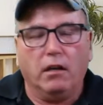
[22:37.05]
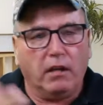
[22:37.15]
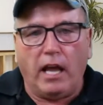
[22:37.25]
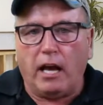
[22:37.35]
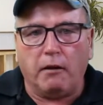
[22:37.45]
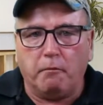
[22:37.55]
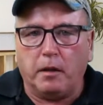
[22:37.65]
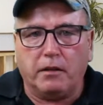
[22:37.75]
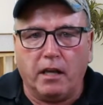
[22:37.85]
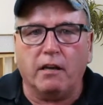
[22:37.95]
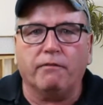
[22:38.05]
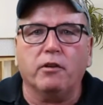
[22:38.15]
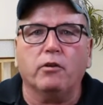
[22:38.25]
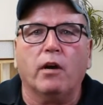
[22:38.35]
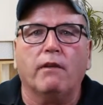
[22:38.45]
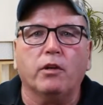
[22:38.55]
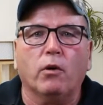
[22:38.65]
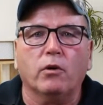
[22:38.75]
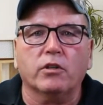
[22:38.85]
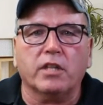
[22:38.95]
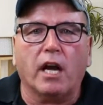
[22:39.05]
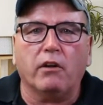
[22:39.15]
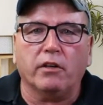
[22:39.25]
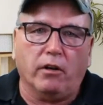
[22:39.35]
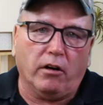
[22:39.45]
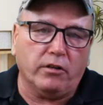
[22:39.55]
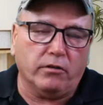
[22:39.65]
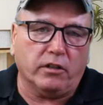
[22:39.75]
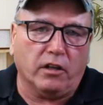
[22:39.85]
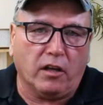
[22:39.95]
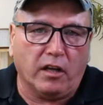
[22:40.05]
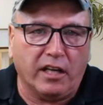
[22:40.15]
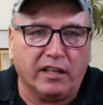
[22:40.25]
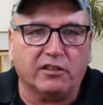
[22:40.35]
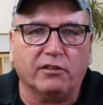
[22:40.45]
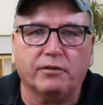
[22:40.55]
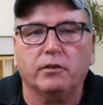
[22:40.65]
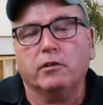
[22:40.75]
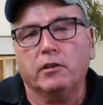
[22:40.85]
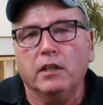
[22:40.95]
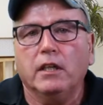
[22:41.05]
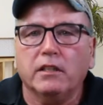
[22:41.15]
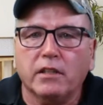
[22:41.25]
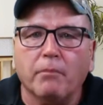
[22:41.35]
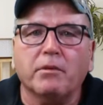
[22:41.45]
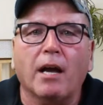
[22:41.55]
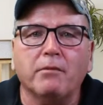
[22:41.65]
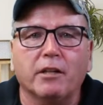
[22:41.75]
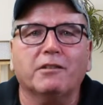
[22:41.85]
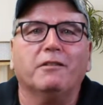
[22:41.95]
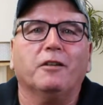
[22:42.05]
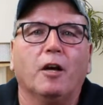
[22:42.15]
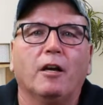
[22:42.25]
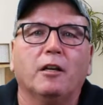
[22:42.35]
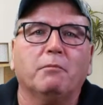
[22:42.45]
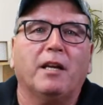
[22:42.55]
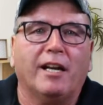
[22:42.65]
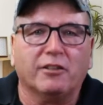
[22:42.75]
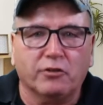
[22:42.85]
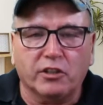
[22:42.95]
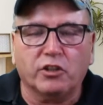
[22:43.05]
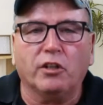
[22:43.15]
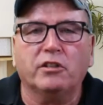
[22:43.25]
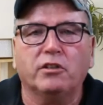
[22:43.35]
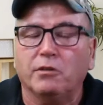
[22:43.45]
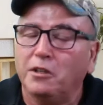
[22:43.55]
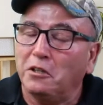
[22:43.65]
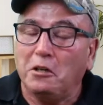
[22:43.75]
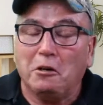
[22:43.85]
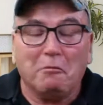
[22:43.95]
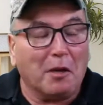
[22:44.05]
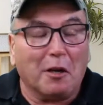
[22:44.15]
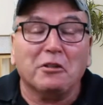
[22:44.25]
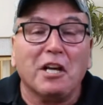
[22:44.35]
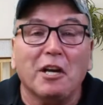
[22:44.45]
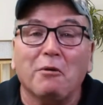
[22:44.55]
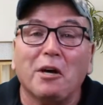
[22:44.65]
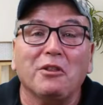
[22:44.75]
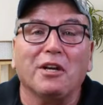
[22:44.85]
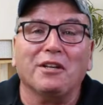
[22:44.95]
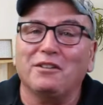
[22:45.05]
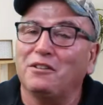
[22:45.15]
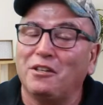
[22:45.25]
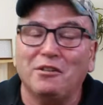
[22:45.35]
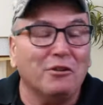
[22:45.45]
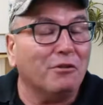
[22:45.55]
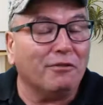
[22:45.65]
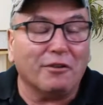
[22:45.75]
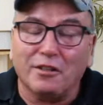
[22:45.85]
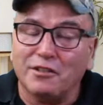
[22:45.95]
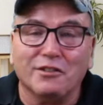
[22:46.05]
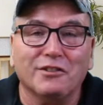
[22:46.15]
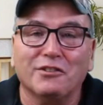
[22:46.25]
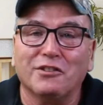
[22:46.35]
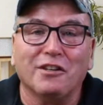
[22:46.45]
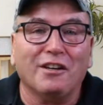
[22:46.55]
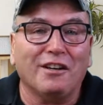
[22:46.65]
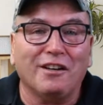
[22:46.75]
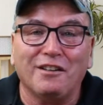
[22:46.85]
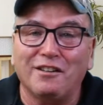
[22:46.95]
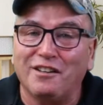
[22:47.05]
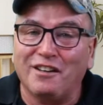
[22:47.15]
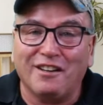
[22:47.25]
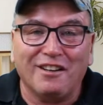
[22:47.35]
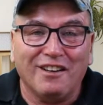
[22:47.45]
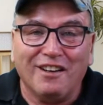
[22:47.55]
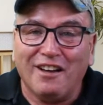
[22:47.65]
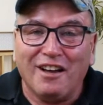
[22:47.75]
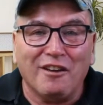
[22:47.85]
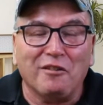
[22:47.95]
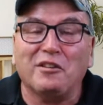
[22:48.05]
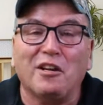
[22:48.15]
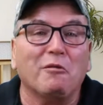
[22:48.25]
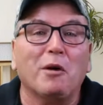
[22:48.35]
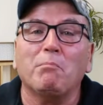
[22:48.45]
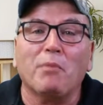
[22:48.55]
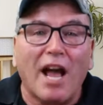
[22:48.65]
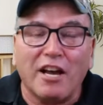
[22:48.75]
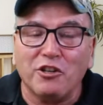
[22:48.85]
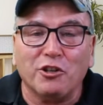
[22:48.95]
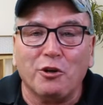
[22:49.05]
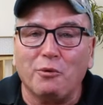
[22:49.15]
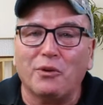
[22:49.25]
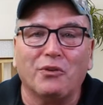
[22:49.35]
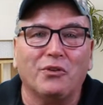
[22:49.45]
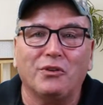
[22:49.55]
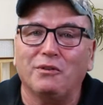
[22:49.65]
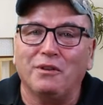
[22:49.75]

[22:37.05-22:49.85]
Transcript: Yeah, but then if you do have the older style and you are using a lot of extra fuel, sometimes you got a little bit extra. It's good too. But I'll tell you one thing: these new furnaces, and I don't care what brand you go with.